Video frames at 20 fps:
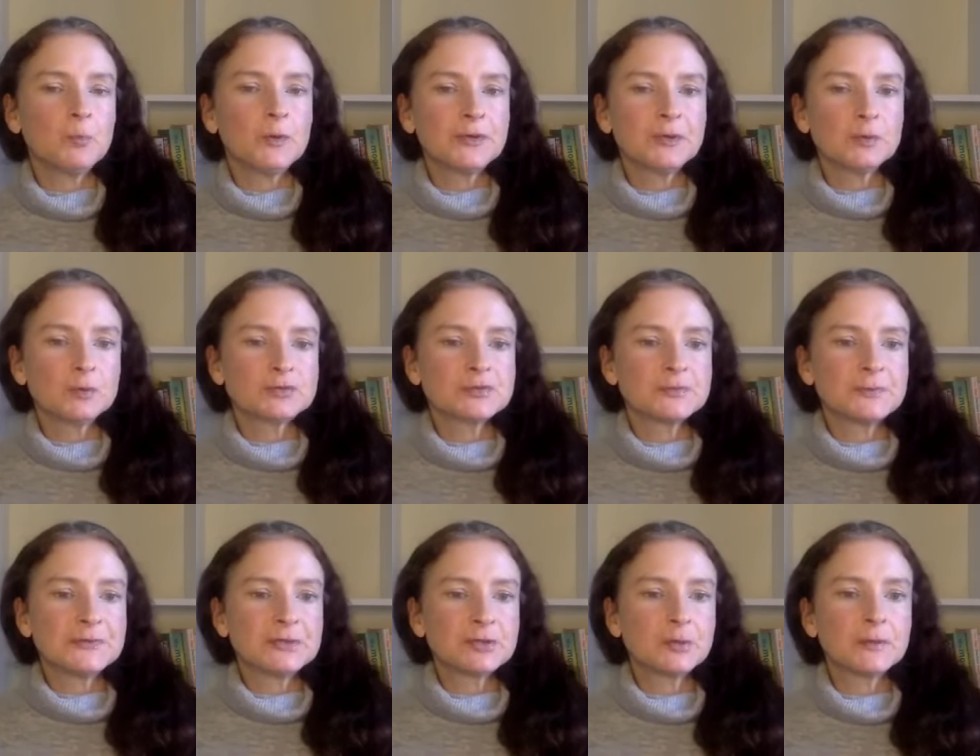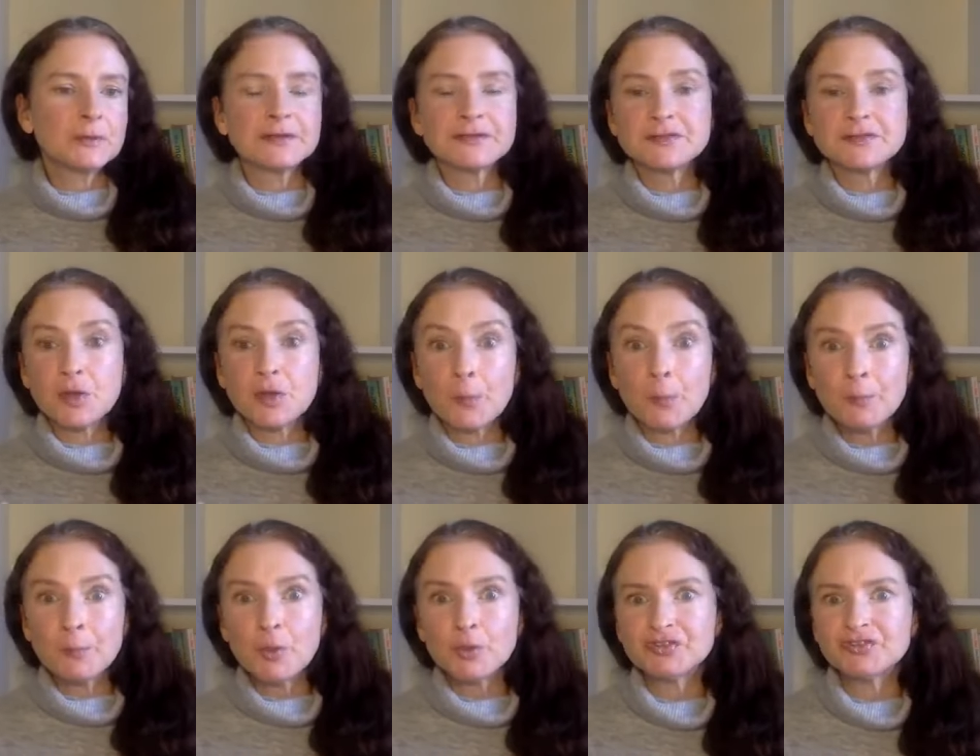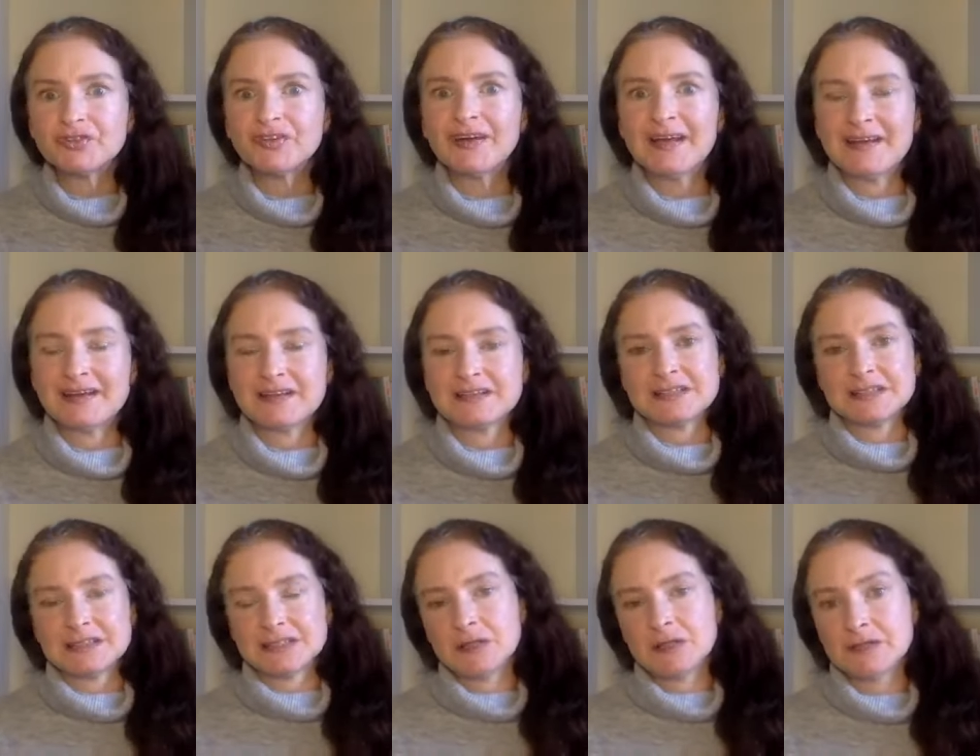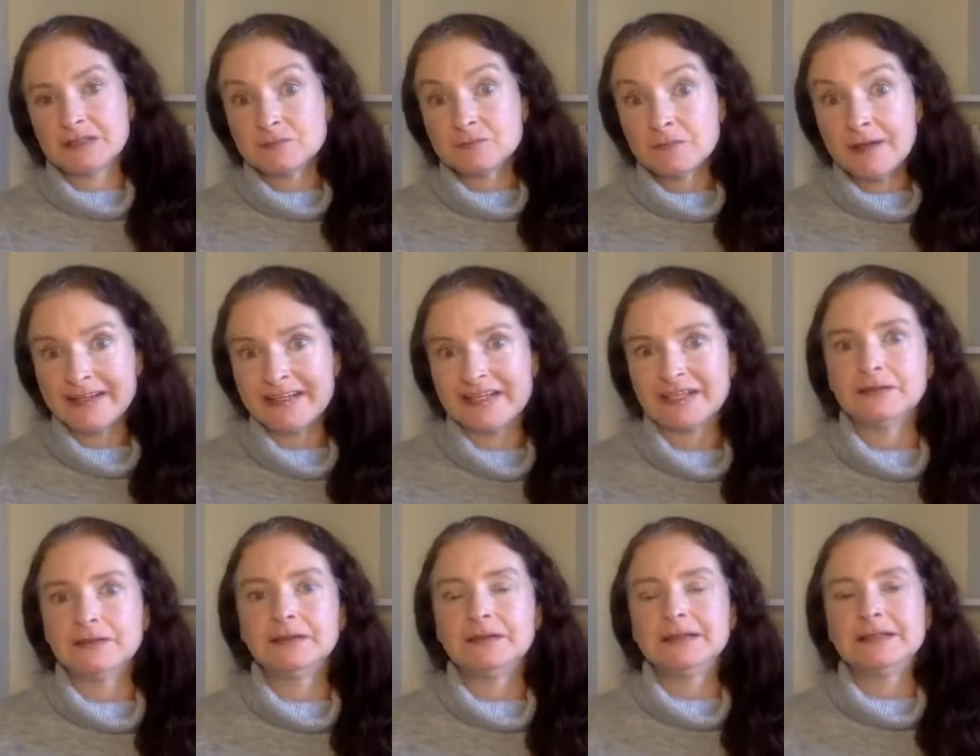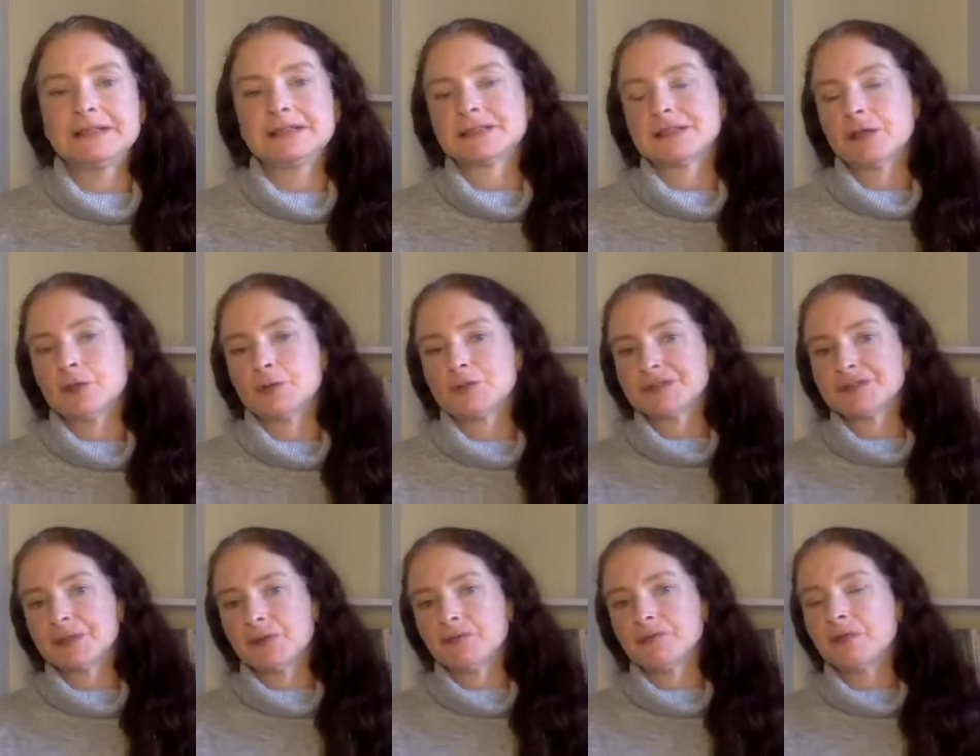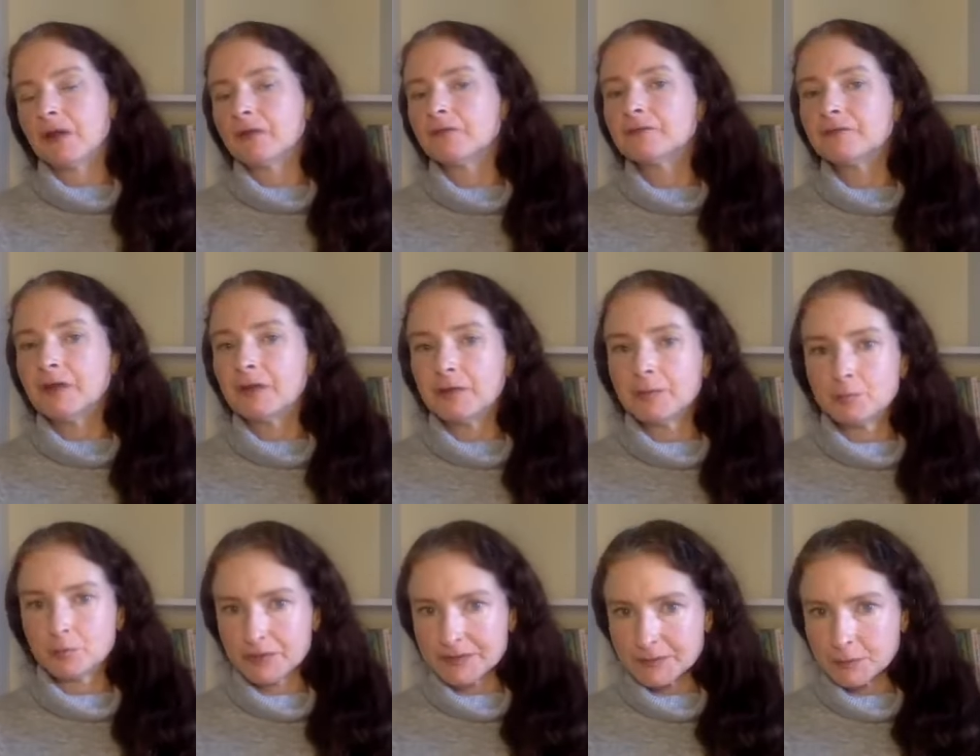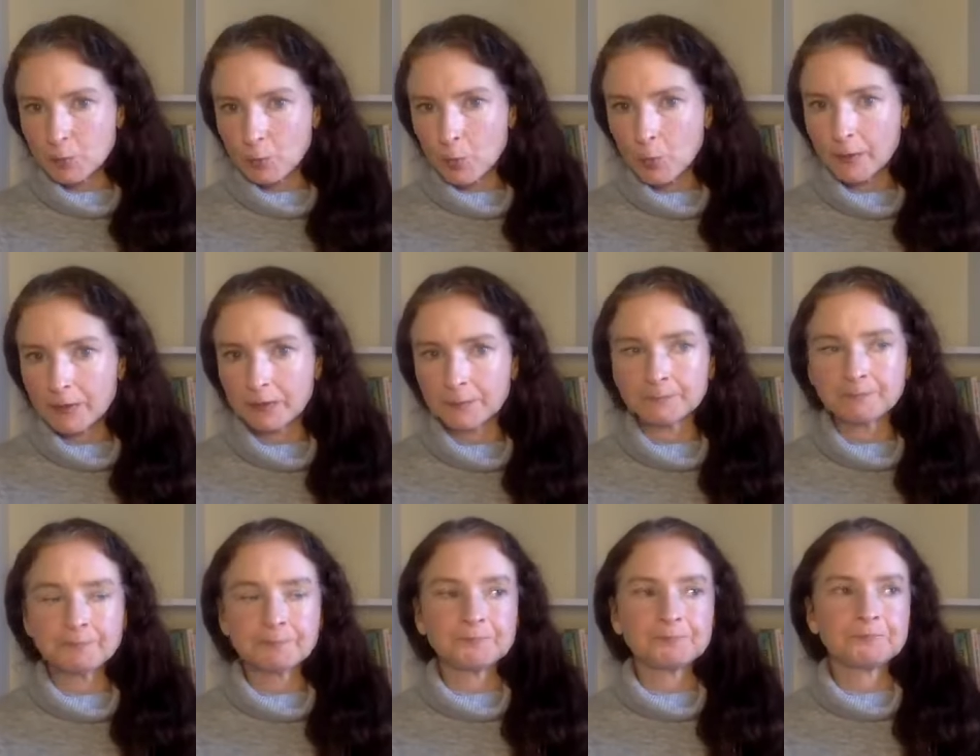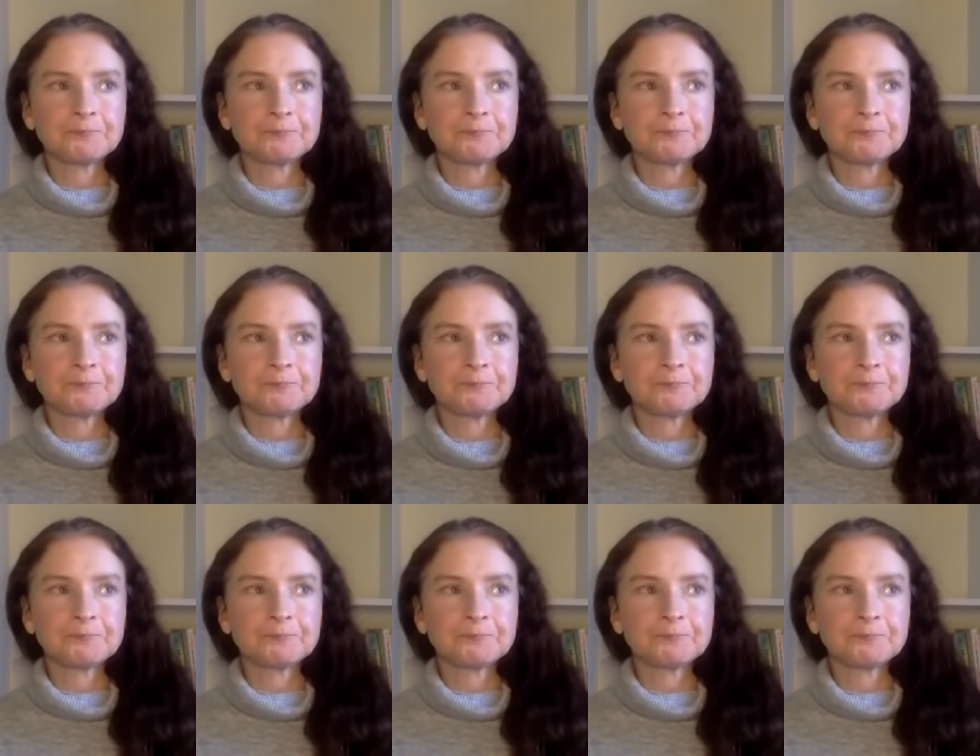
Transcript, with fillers: What you want to be doing is your moderate exercise regularly. So stuff like very brisk walking,